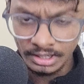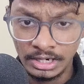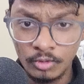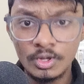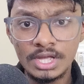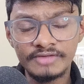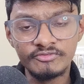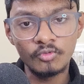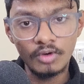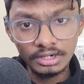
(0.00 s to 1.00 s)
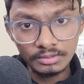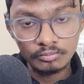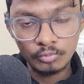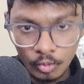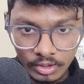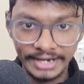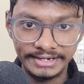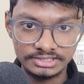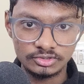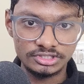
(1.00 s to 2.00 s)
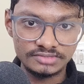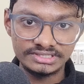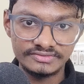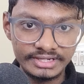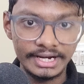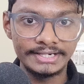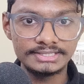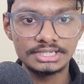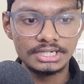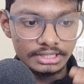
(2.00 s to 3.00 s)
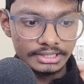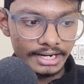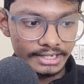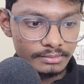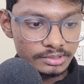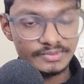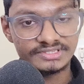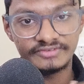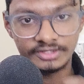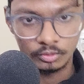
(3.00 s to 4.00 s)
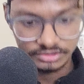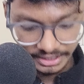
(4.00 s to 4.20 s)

Now, if you want more guidance or specific guidance regarding specific roles,